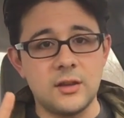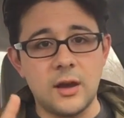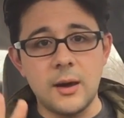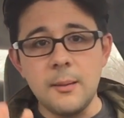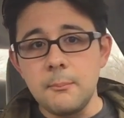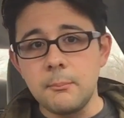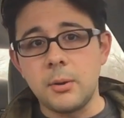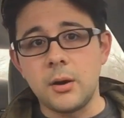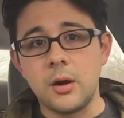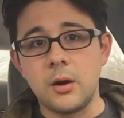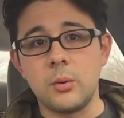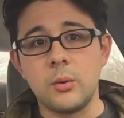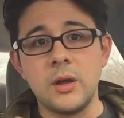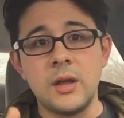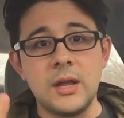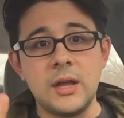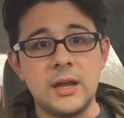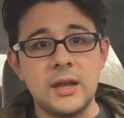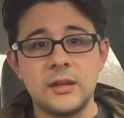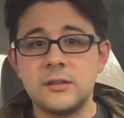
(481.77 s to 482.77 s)
Dumbo
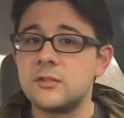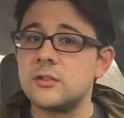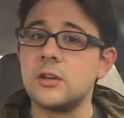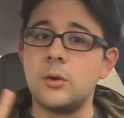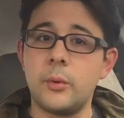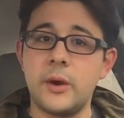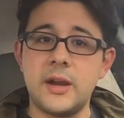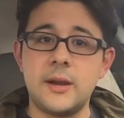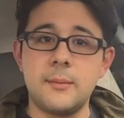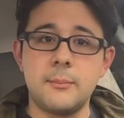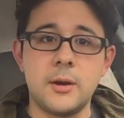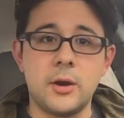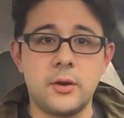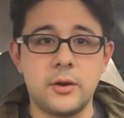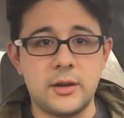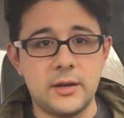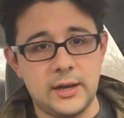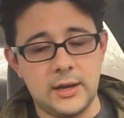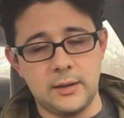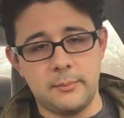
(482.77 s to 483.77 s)
is the great
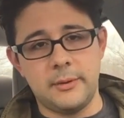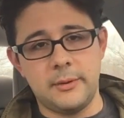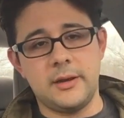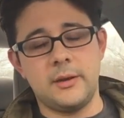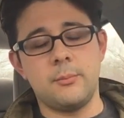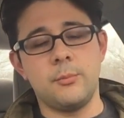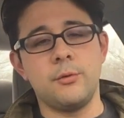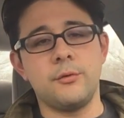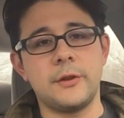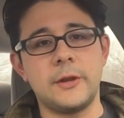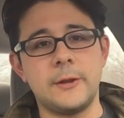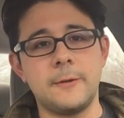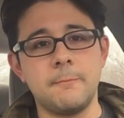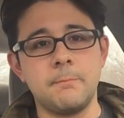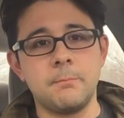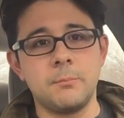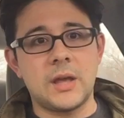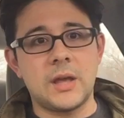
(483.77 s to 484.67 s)
American animated movie.